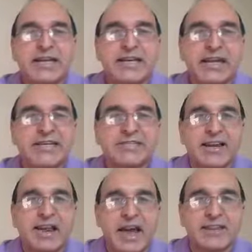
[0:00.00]

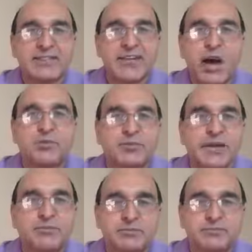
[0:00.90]
Rationalize
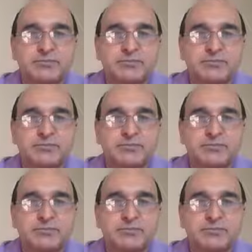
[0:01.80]
outcome.